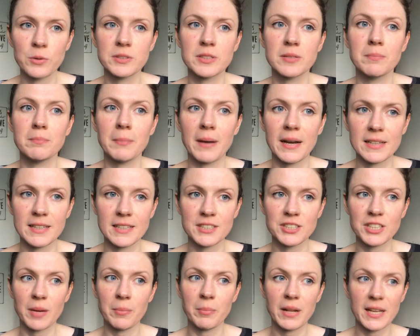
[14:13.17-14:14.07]
to
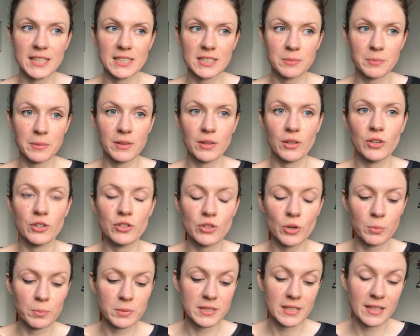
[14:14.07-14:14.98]
manage a placement that you
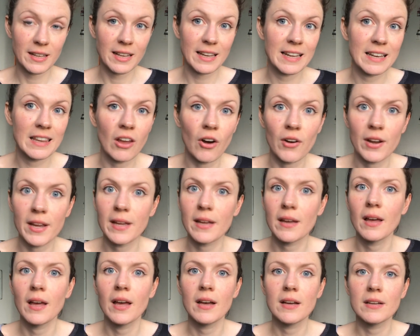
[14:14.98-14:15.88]
don't particularly like,